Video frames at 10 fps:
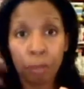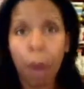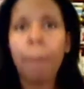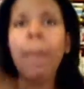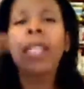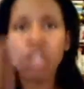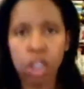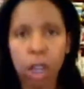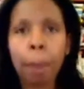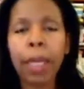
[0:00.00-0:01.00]
from
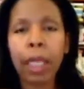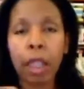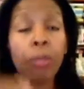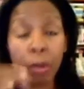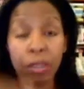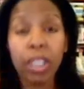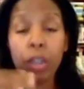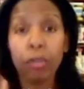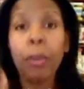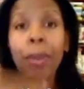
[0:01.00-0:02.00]
jumping, prevented
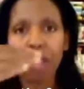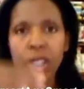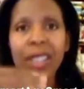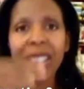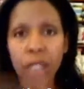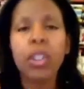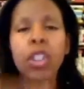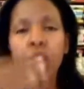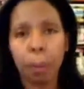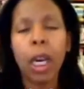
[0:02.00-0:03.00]
her from successfully
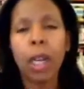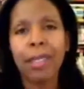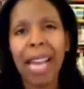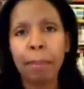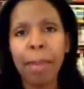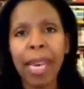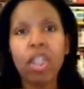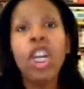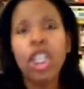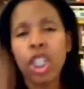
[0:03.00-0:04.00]
jumping on that
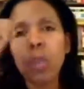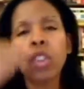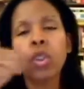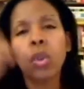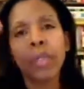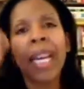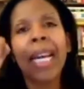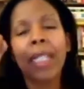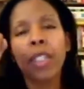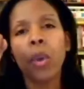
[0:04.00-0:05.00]
bench. She was sort of,
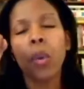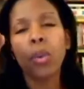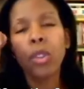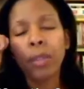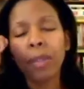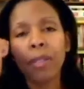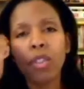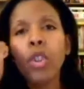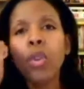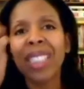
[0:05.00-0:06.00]

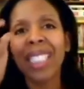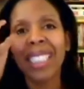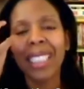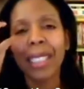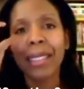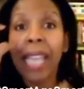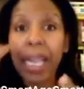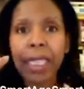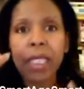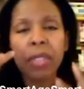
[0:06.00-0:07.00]
using
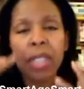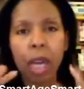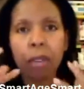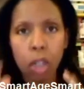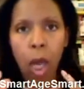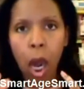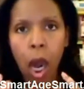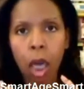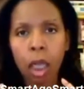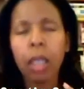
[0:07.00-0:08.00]
negative
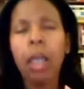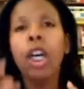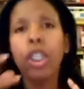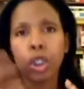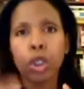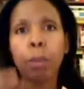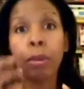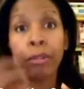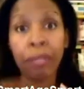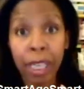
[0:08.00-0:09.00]
self-talk to
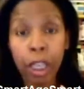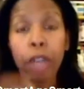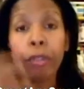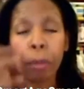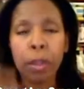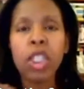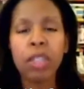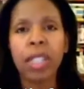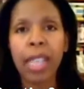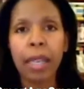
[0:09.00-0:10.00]
prevent her from
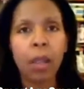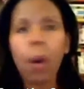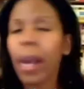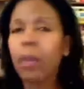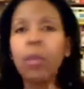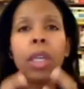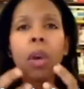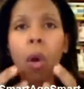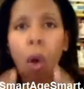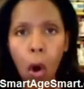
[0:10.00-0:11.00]
achieving that goal. And we
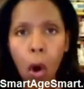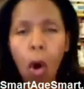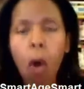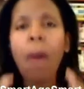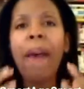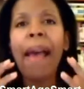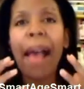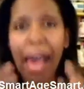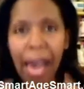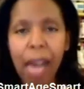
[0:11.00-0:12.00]
all
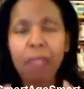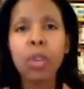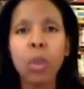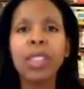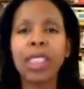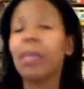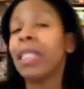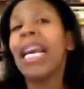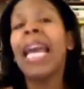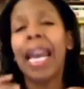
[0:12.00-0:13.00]
have those
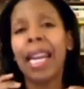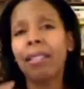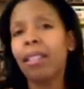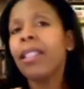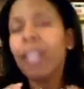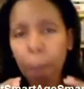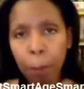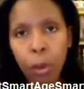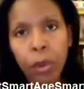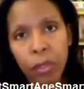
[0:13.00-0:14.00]
demons. And I think the
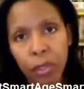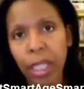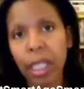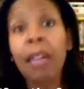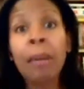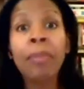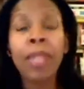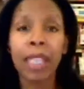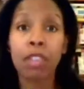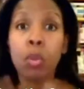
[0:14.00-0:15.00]
important thing
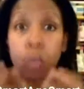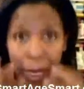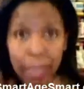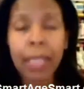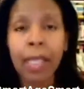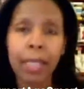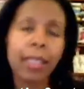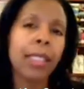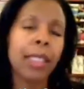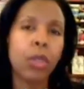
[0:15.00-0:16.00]
is
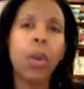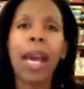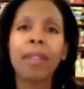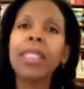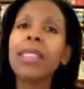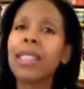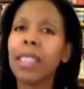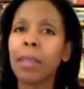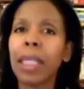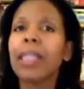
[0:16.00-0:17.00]
recognizing that you have these
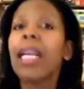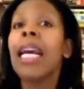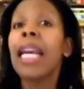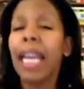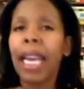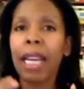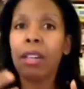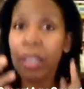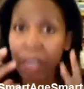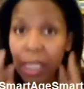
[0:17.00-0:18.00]
demons
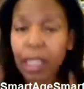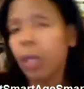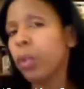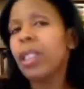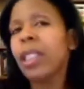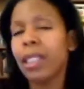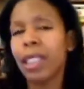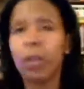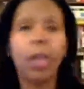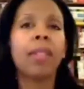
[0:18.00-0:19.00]
and dealing with these
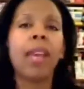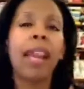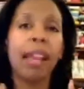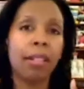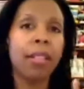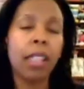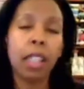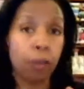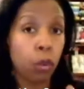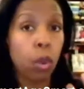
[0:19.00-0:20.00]
demons. And I think
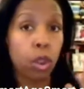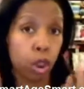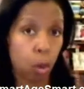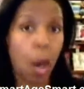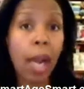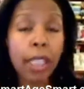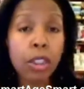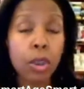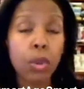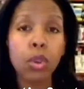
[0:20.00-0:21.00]
that if you are trying
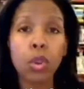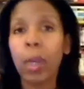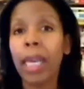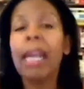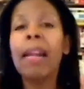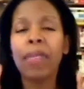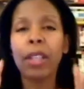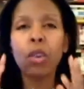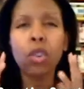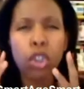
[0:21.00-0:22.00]
to lose weight,
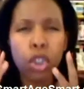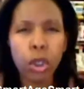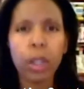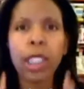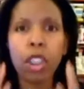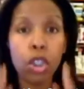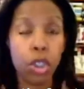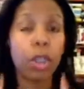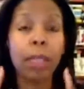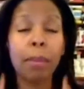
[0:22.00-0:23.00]
then you
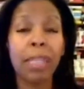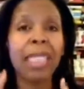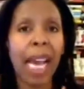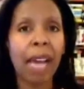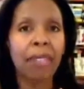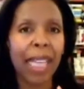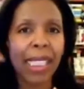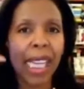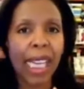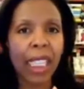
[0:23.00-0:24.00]
surely must have that
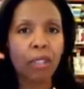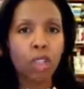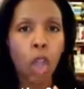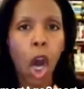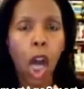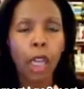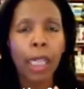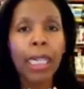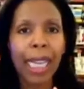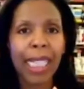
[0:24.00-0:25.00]
negative
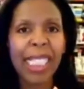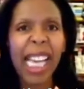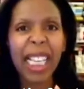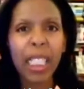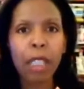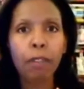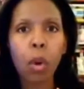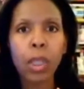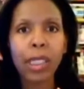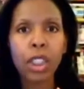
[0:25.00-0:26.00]
talk, that negative
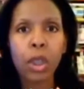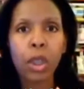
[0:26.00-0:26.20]
voice in